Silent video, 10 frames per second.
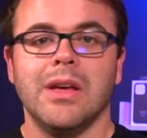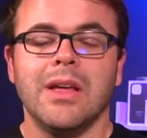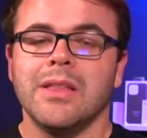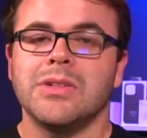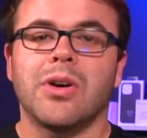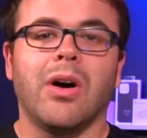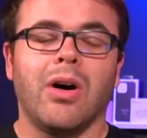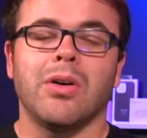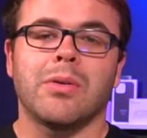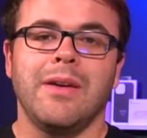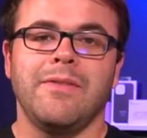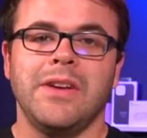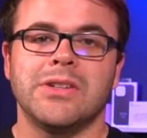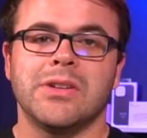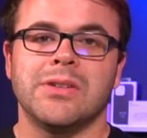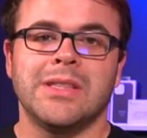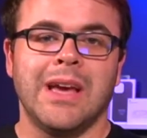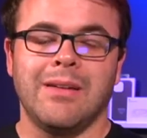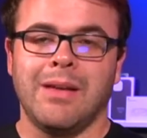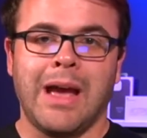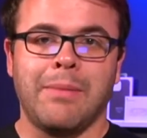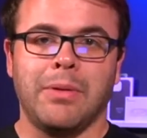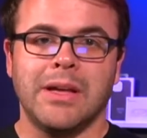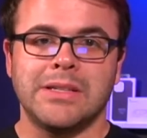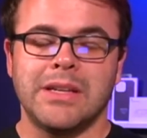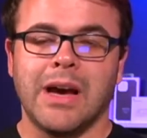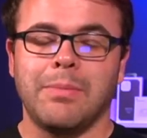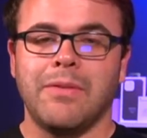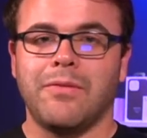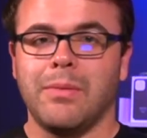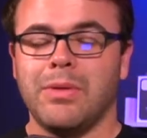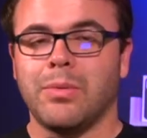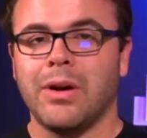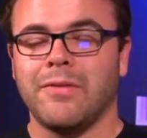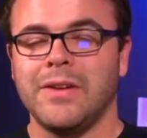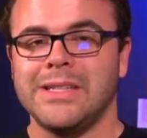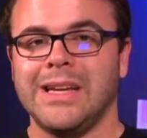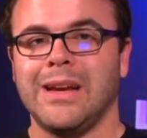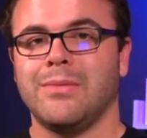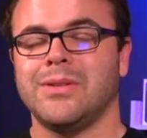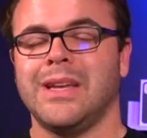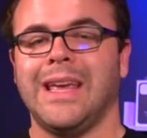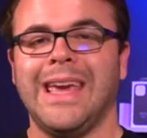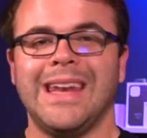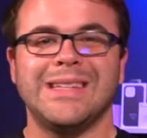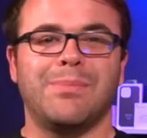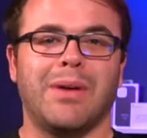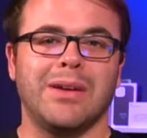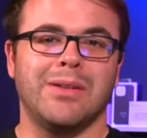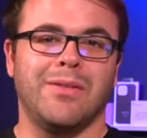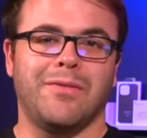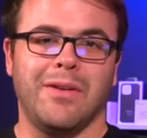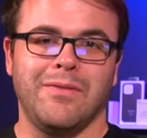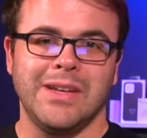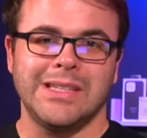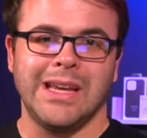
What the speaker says: These are all great features that Apple has adopted from the rear-facing cameras and again has brought to the front-facing